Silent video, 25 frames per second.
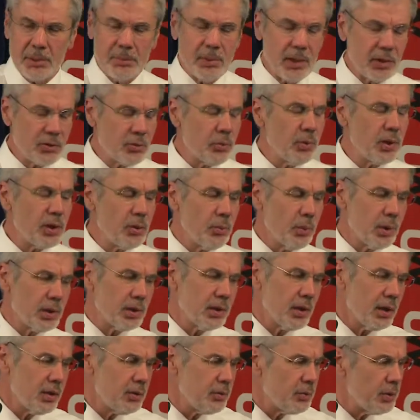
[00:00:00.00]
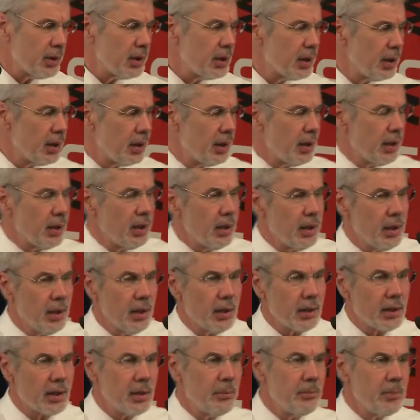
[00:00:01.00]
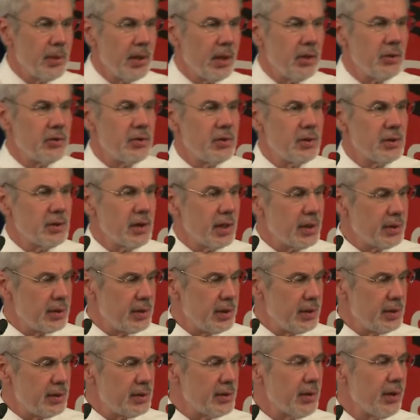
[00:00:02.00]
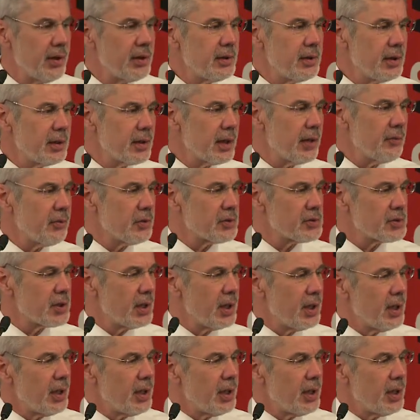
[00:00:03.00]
be by 2100 compared to 1990 levels.